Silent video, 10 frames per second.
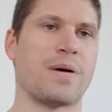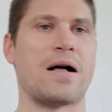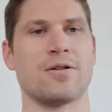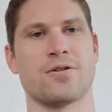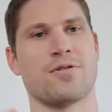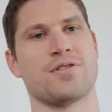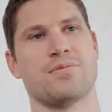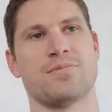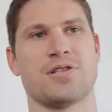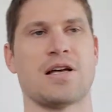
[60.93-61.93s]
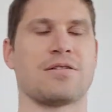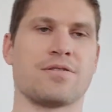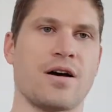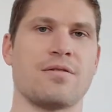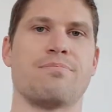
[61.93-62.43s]
algorithms
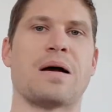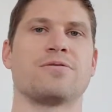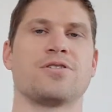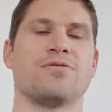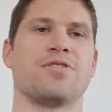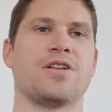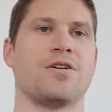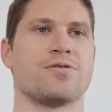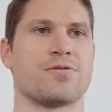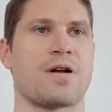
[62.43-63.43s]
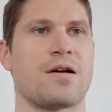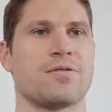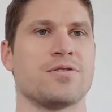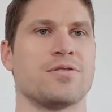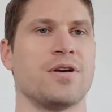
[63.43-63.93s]
that kind of bounce your videos
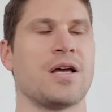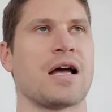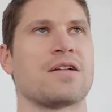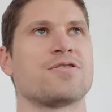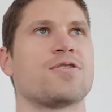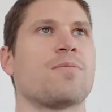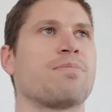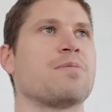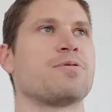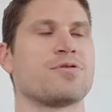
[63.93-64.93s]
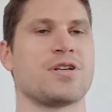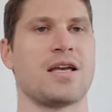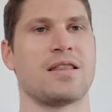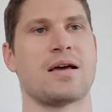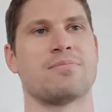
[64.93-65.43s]
around and stop people
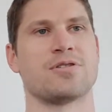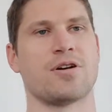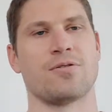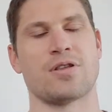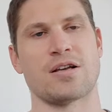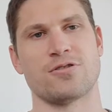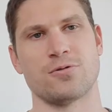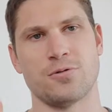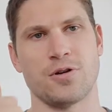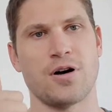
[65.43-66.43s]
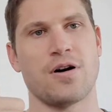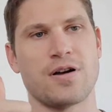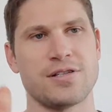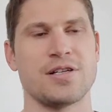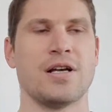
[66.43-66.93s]
seeing them. So thanks to all the
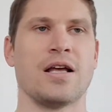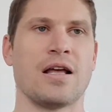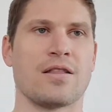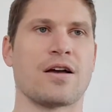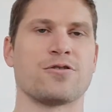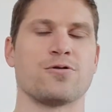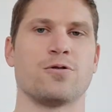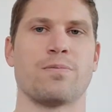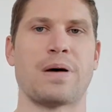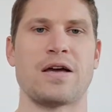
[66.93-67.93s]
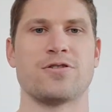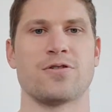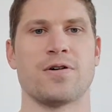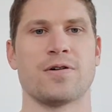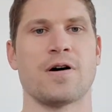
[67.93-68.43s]
guys, thanks to all the
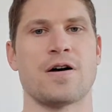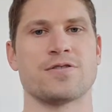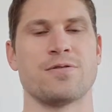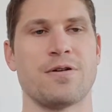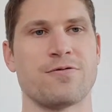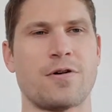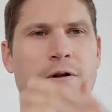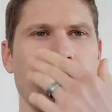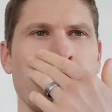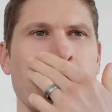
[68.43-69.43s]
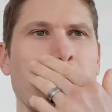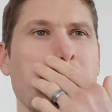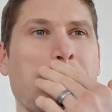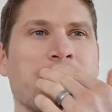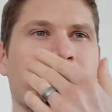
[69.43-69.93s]
Patreon guys who've been following on the
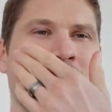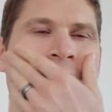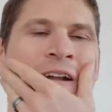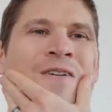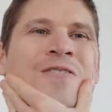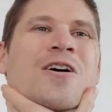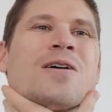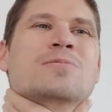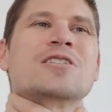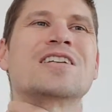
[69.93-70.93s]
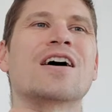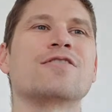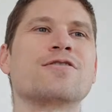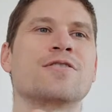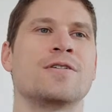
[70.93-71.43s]
Patreon. I know times are
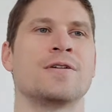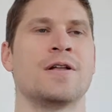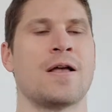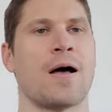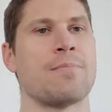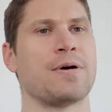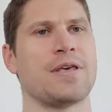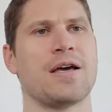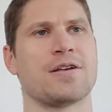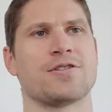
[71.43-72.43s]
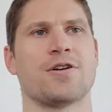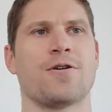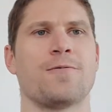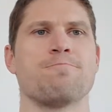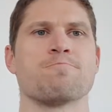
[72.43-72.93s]
tough, but yeah,
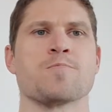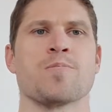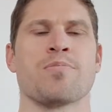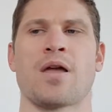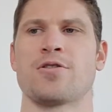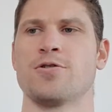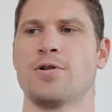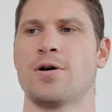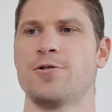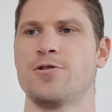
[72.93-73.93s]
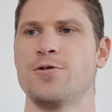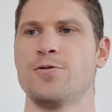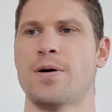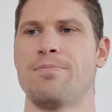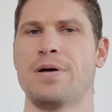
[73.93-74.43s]
so I thought I would
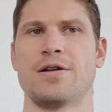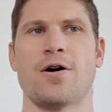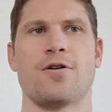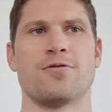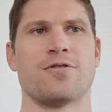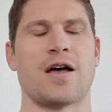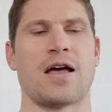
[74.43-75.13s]
do a bit of